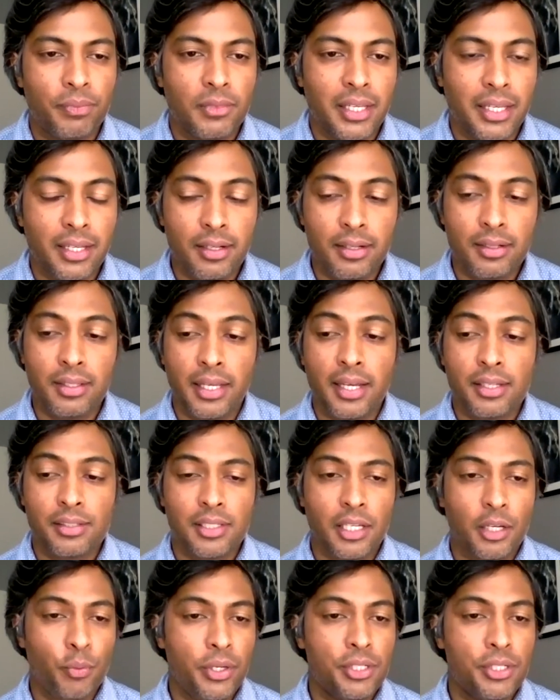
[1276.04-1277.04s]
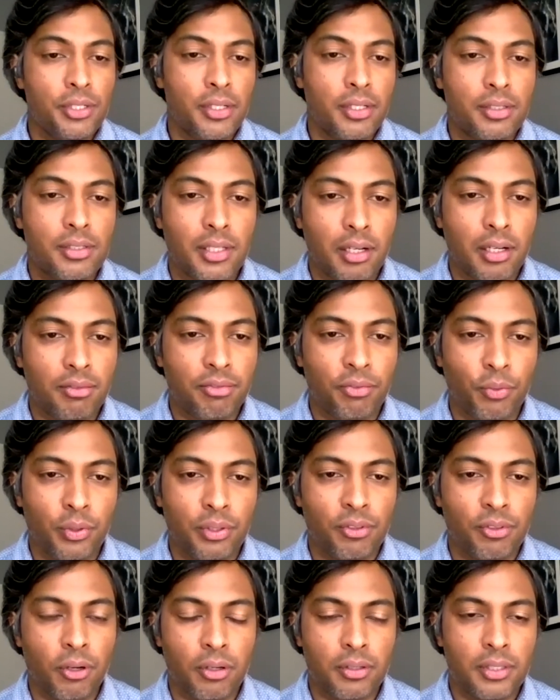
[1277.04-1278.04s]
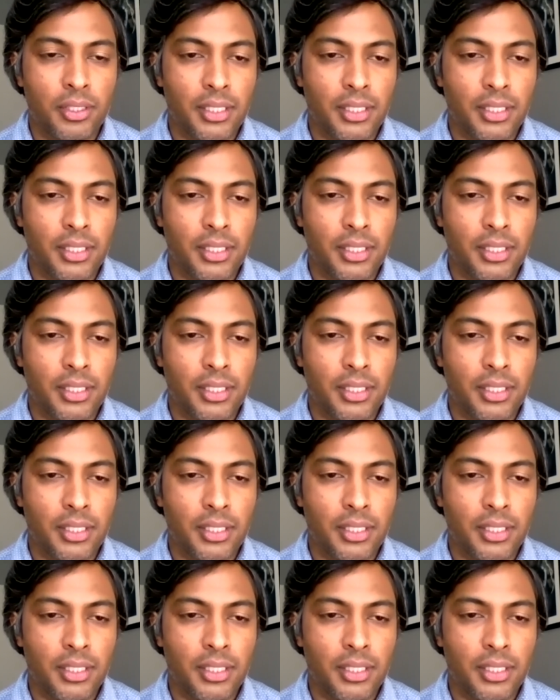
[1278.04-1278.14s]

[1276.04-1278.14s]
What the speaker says: in the SA region itself, we've got